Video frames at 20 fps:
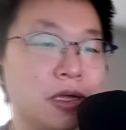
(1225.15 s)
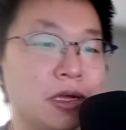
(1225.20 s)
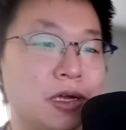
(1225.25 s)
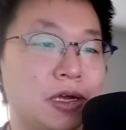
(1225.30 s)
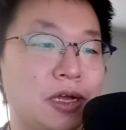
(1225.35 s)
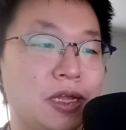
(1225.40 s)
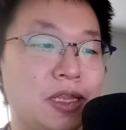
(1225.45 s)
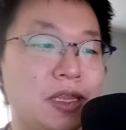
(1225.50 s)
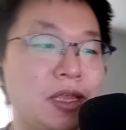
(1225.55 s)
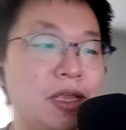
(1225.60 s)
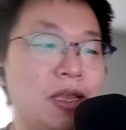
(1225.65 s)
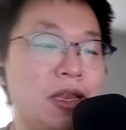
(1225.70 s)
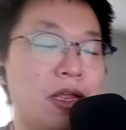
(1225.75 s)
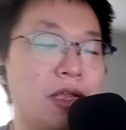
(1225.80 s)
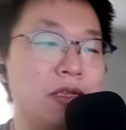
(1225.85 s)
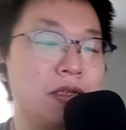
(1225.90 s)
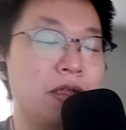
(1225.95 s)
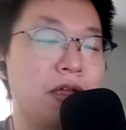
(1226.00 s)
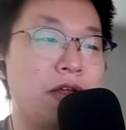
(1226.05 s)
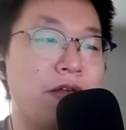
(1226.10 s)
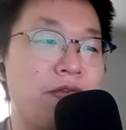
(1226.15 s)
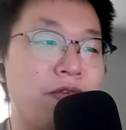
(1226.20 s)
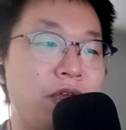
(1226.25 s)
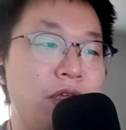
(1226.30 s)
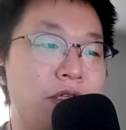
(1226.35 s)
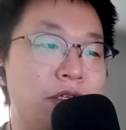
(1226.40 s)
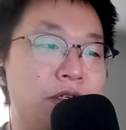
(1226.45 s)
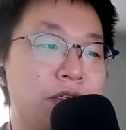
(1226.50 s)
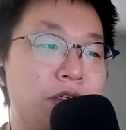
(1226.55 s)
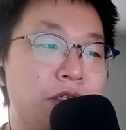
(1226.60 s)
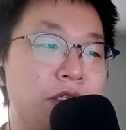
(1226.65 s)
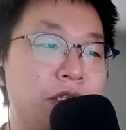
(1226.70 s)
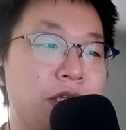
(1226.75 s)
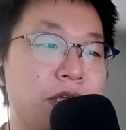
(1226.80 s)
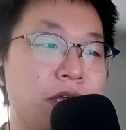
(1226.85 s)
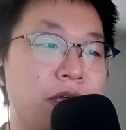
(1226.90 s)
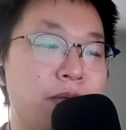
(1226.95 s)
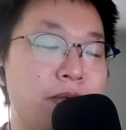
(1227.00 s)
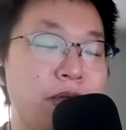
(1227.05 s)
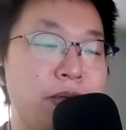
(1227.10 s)
I think it has a lot of features
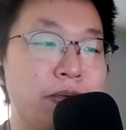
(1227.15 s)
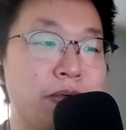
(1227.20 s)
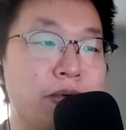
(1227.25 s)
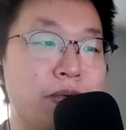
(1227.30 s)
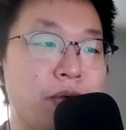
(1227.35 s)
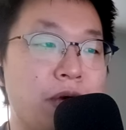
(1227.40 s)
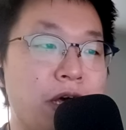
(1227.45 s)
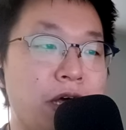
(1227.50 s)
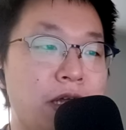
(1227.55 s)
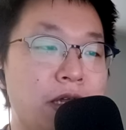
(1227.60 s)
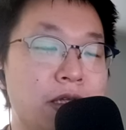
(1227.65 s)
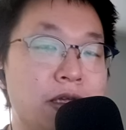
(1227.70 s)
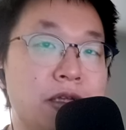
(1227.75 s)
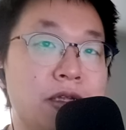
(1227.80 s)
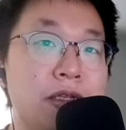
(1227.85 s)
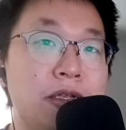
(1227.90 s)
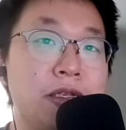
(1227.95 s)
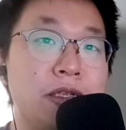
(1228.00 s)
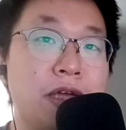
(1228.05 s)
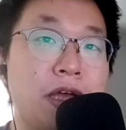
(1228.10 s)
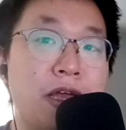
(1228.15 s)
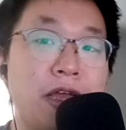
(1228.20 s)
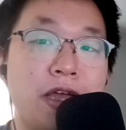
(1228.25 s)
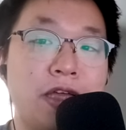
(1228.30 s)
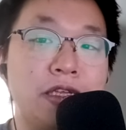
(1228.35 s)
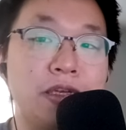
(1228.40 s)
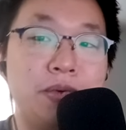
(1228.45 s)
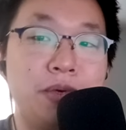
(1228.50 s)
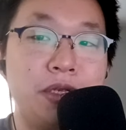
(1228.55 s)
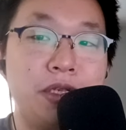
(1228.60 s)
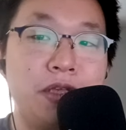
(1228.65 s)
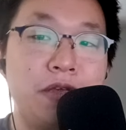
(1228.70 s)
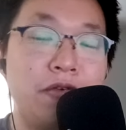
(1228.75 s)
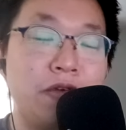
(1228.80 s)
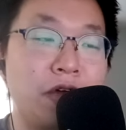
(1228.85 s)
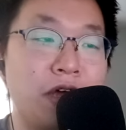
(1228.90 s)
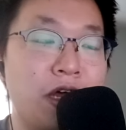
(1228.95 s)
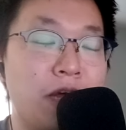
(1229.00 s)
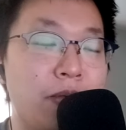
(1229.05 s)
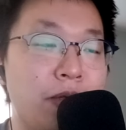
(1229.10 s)
that people want because I actually received
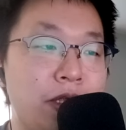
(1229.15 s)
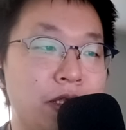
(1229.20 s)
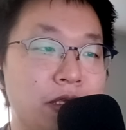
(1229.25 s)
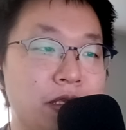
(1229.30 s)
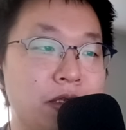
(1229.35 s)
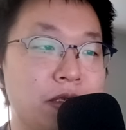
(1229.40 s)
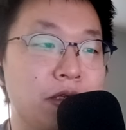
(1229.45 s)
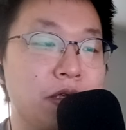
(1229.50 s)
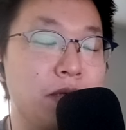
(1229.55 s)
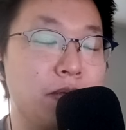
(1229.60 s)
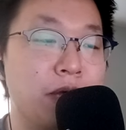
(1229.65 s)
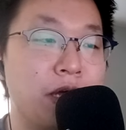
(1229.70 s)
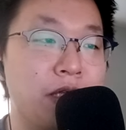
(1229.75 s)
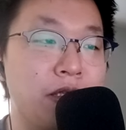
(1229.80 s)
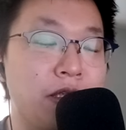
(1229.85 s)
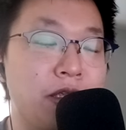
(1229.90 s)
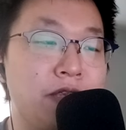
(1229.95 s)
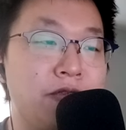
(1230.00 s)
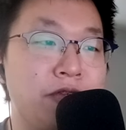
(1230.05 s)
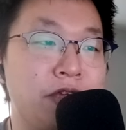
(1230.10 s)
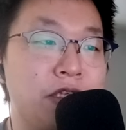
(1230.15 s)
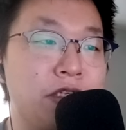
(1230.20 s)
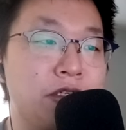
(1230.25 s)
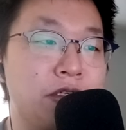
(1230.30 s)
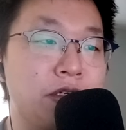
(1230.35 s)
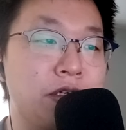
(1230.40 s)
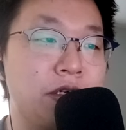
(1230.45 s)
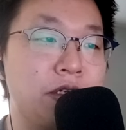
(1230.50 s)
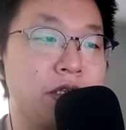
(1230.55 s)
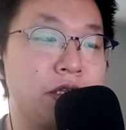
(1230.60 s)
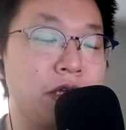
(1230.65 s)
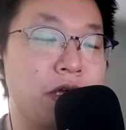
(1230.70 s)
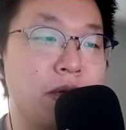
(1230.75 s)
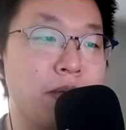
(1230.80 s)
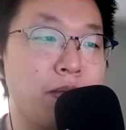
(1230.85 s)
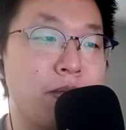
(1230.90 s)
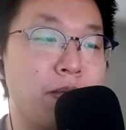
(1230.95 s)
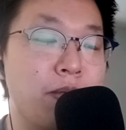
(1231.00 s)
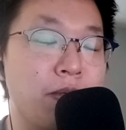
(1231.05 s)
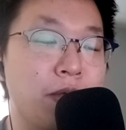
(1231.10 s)
comments about these features
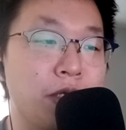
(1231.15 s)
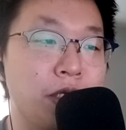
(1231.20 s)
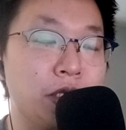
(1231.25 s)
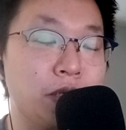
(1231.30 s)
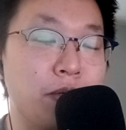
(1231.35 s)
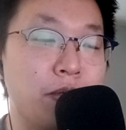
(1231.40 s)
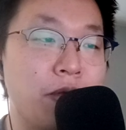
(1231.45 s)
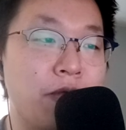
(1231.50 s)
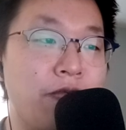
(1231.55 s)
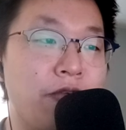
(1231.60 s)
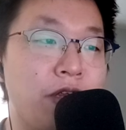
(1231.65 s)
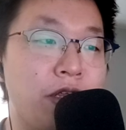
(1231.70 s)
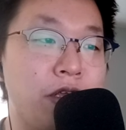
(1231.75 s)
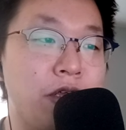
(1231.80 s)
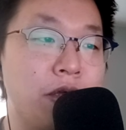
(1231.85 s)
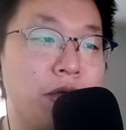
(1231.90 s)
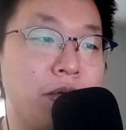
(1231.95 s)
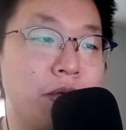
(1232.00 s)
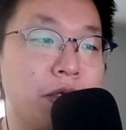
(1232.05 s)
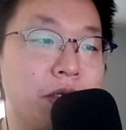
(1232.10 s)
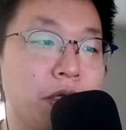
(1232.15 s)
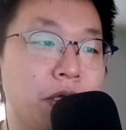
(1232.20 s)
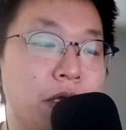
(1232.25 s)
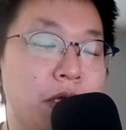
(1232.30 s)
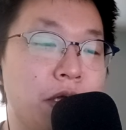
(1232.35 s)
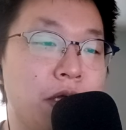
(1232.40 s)
um some of my videos